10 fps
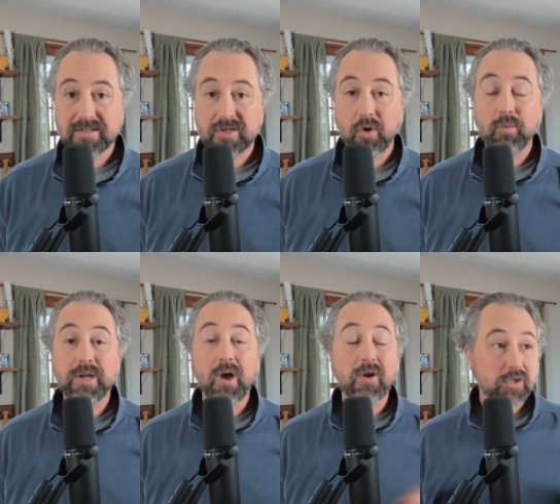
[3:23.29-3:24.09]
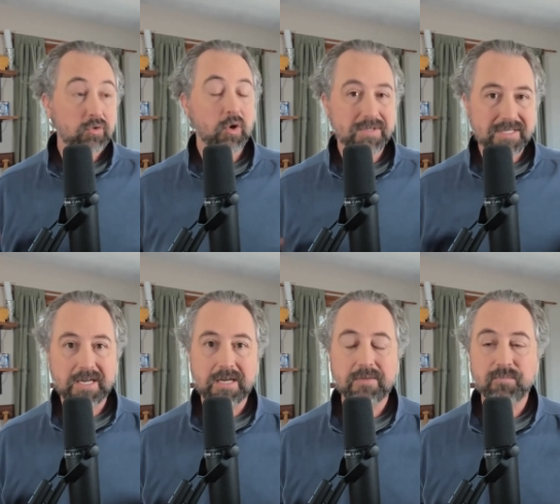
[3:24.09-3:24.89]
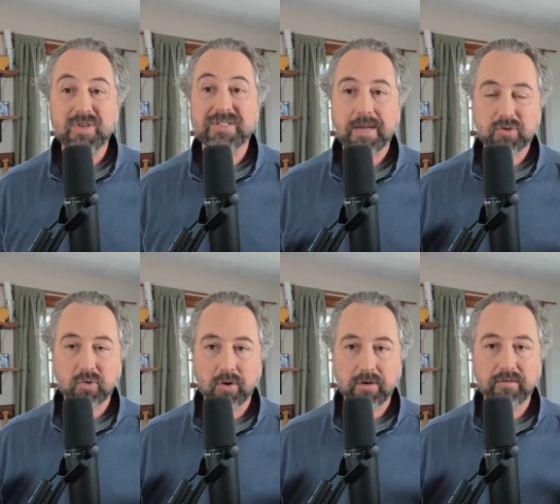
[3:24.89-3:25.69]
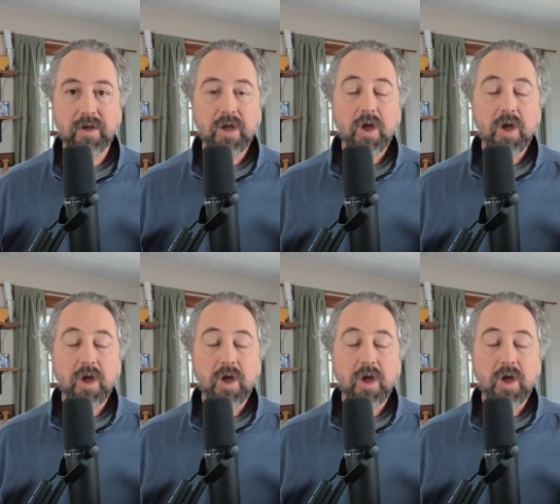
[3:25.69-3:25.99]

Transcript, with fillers: So we also don't see the same sort of